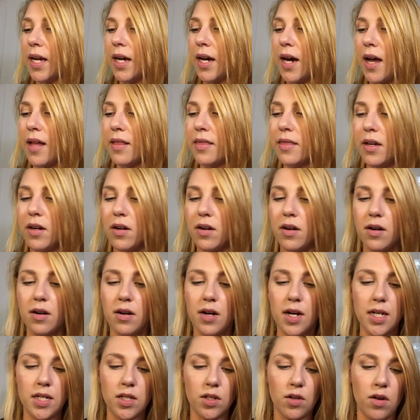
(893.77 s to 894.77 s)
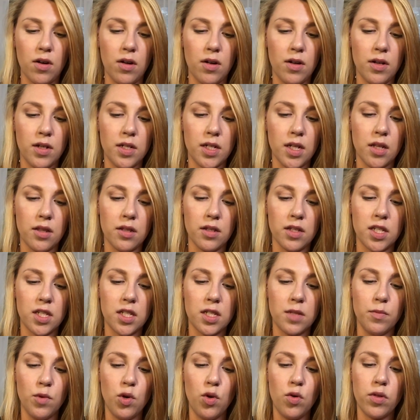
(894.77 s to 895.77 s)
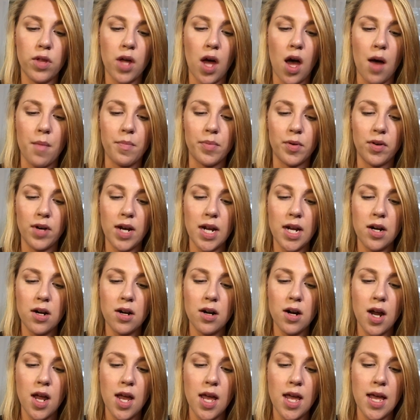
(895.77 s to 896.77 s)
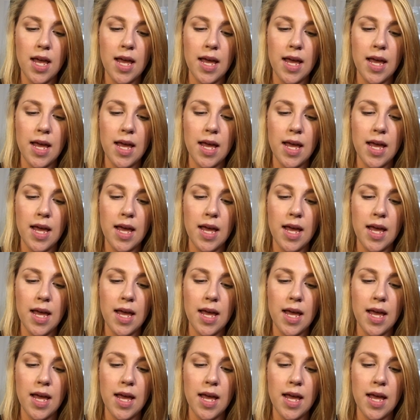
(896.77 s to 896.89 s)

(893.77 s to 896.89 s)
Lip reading: got it's called the Smooth Operator.